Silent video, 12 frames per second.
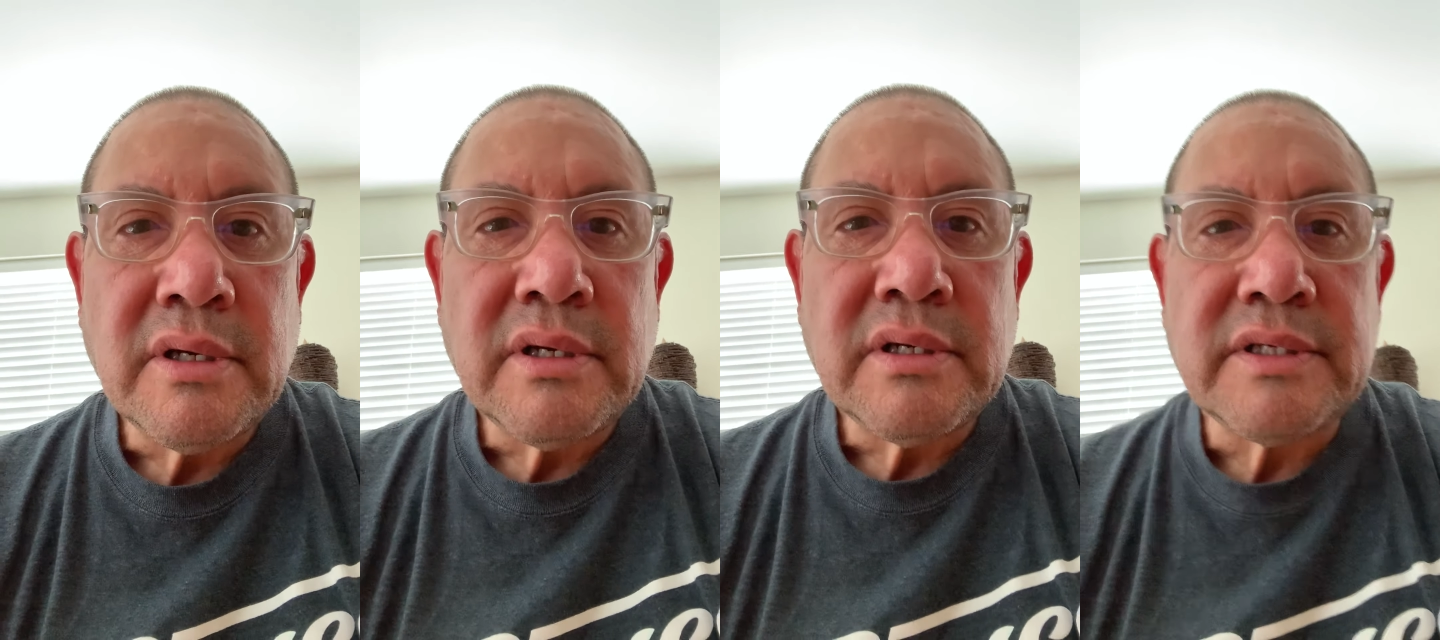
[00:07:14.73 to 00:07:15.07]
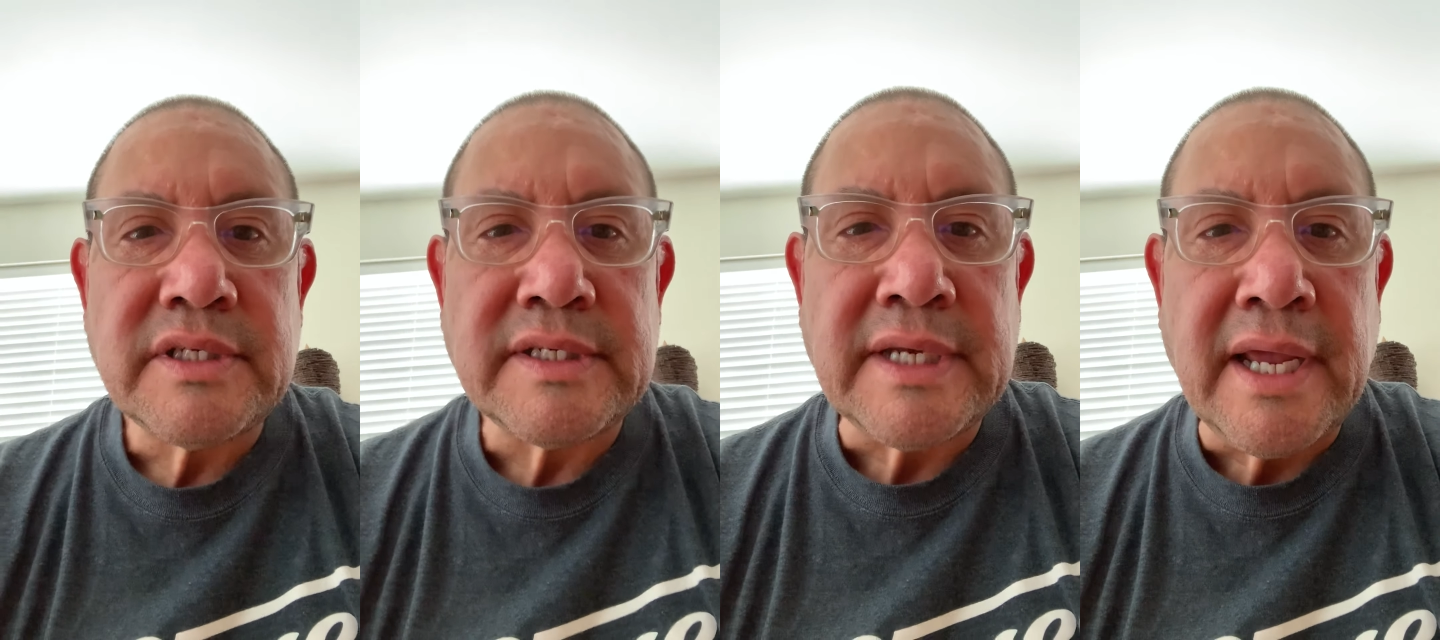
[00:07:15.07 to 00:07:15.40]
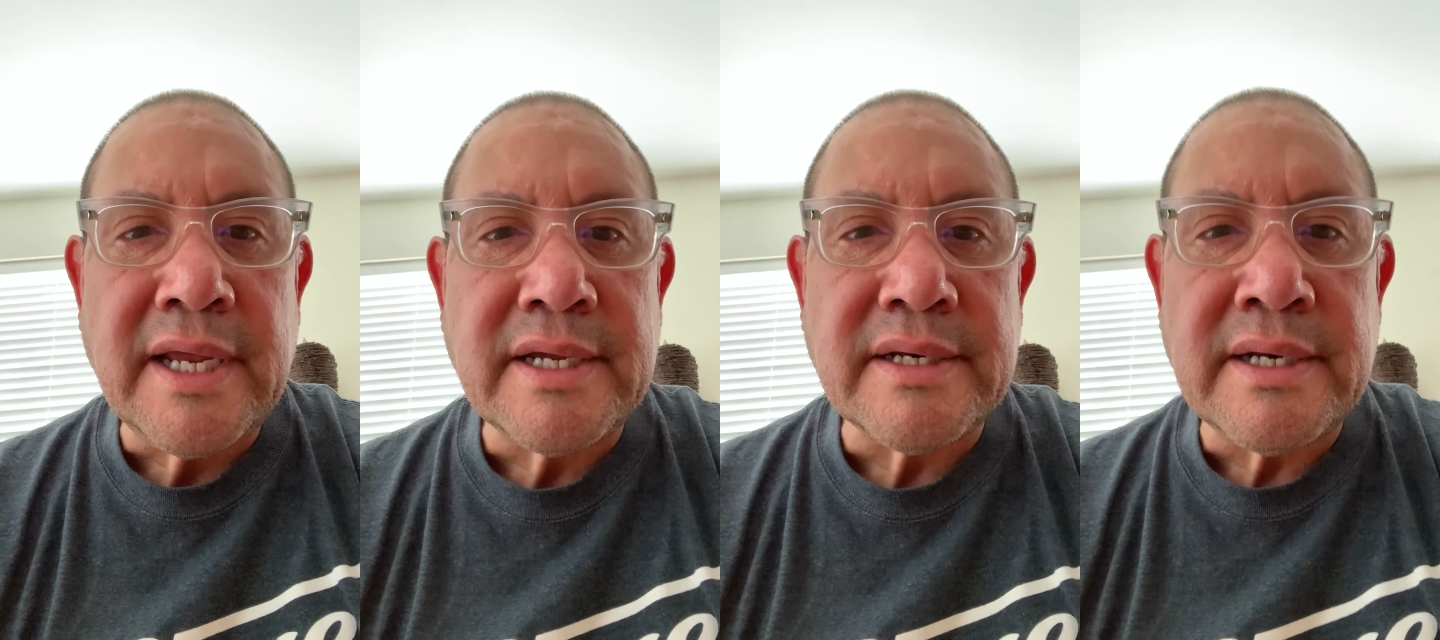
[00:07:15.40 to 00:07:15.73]
Stay
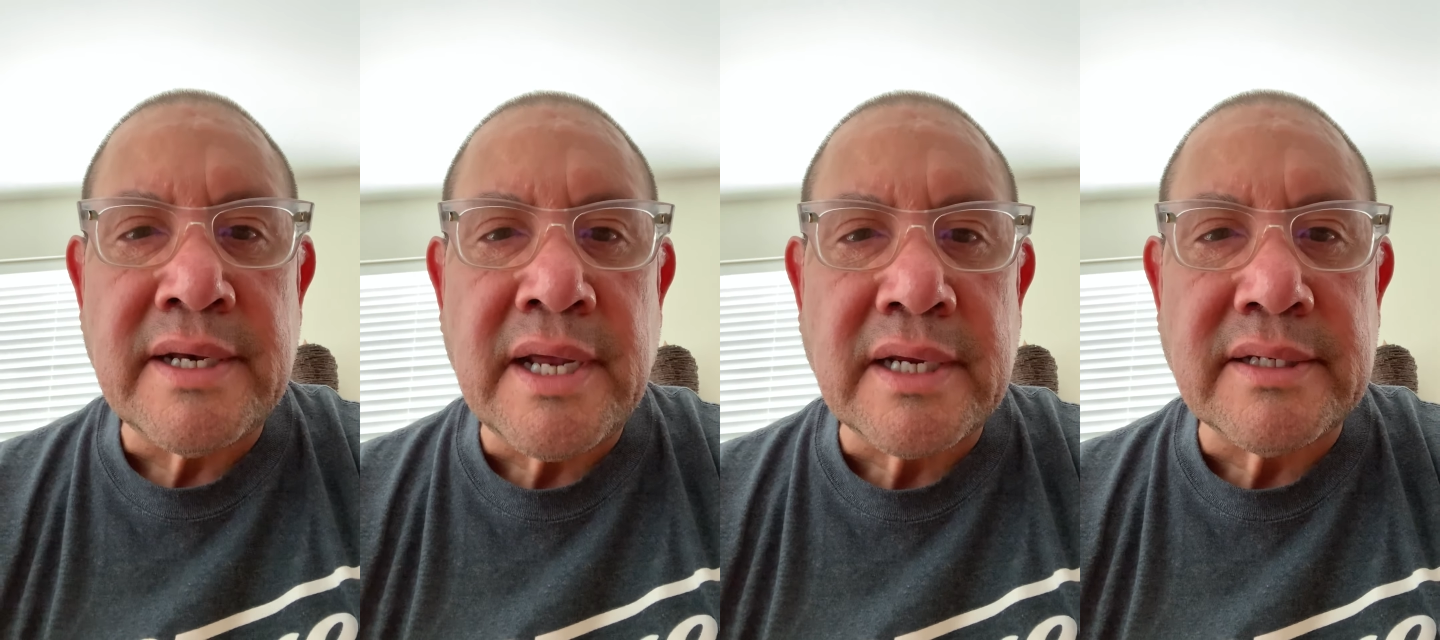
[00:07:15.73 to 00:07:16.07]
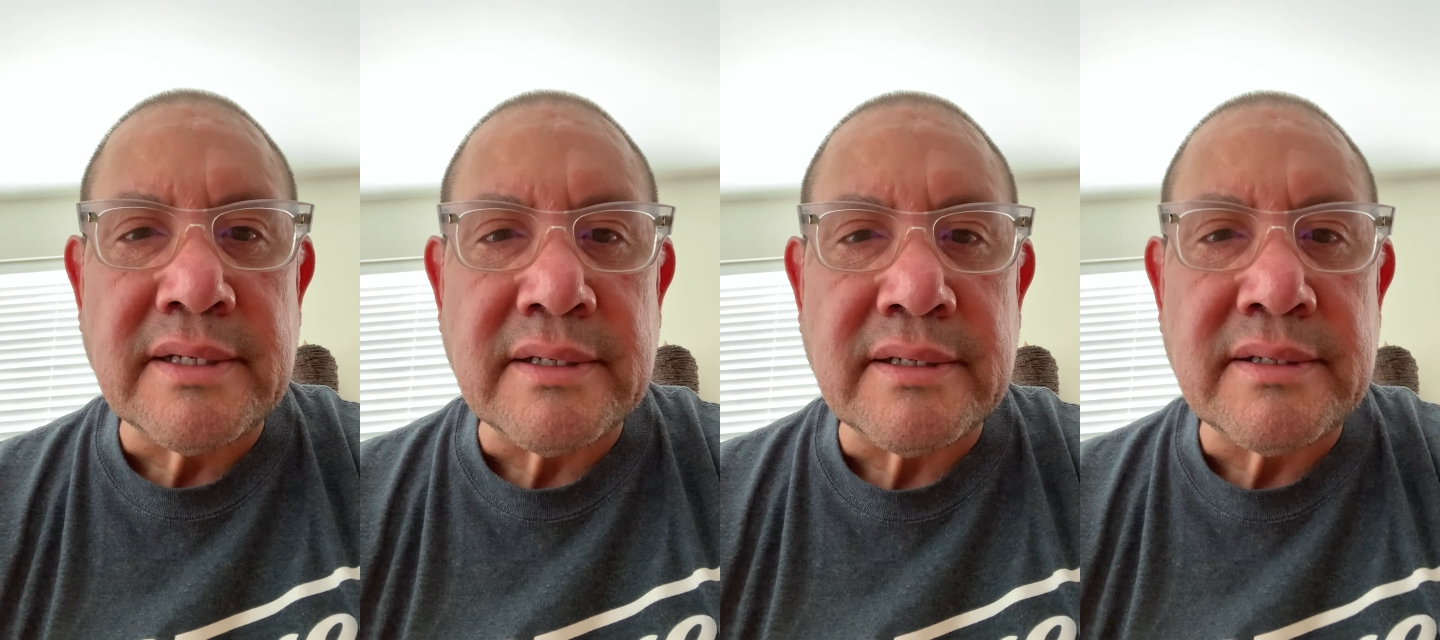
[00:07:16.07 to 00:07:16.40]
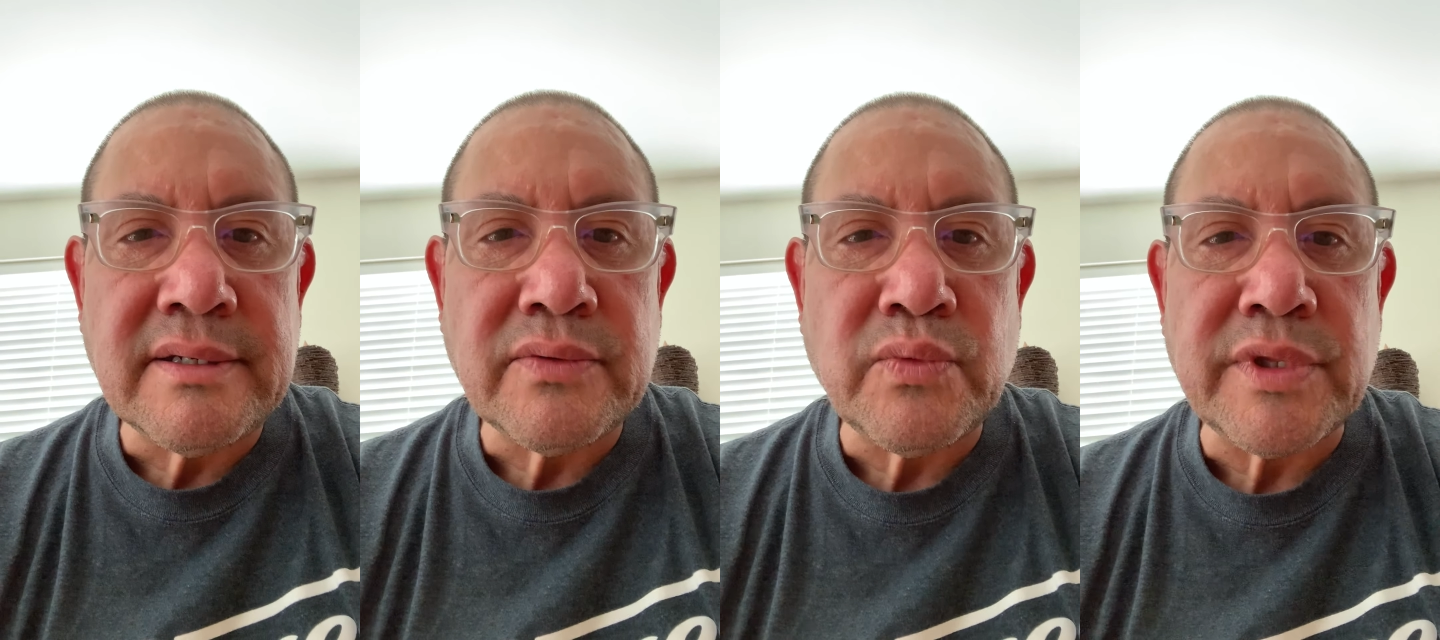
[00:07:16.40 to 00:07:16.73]
connected
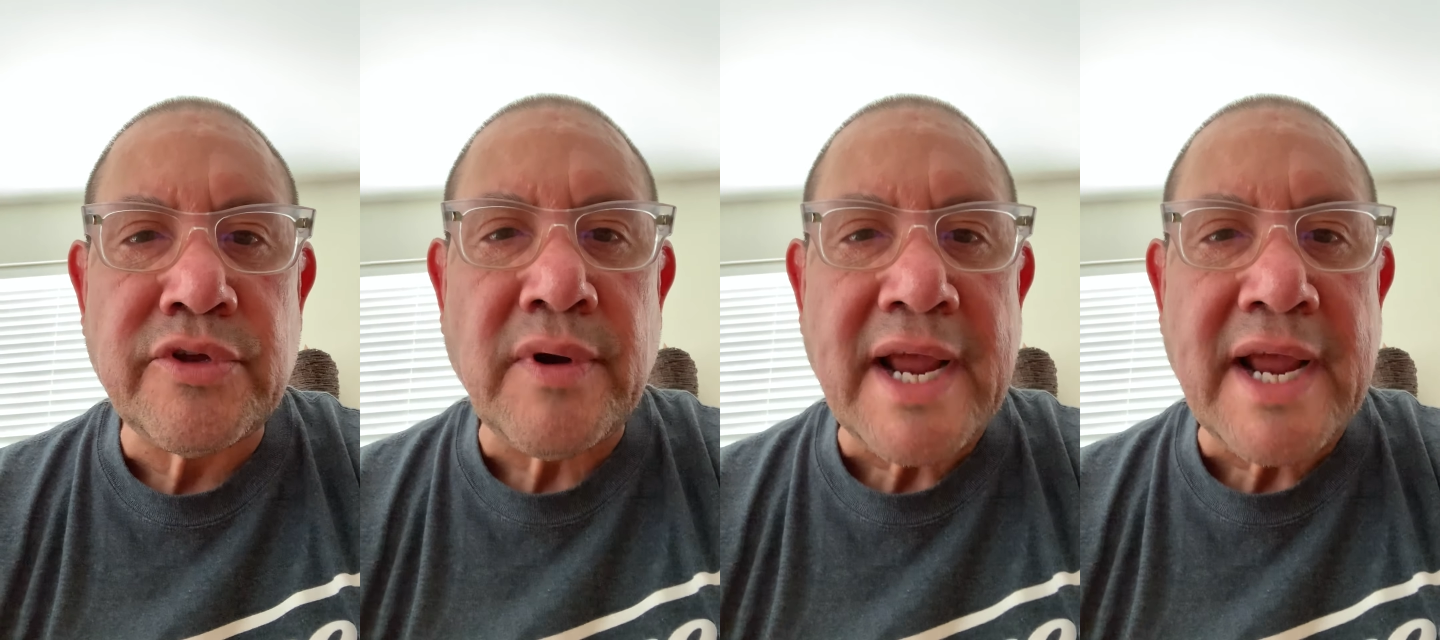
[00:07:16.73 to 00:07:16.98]
with your